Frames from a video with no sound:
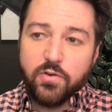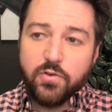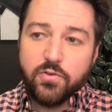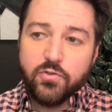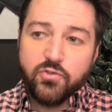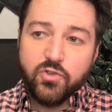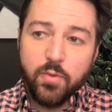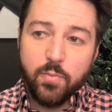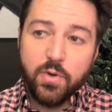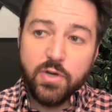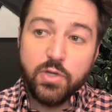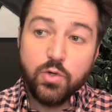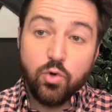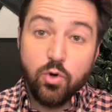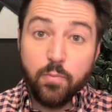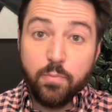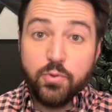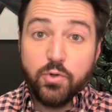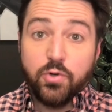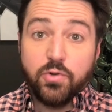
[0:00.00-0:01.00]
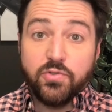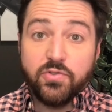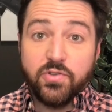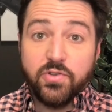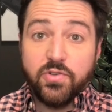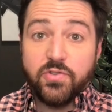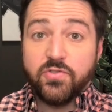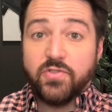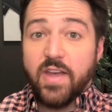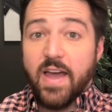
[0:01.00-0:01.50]
somebody who
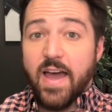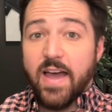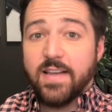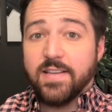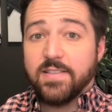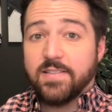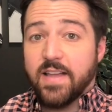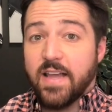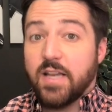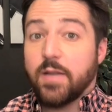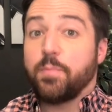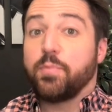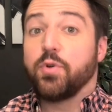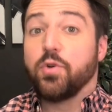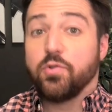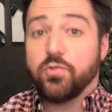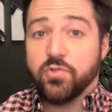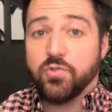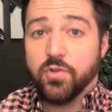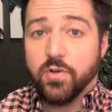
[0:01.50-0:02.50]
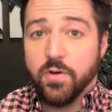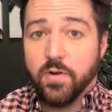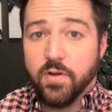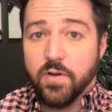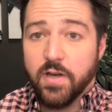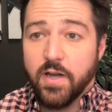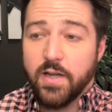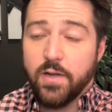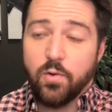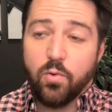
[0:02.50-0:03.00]
abuses as an abuser, okay?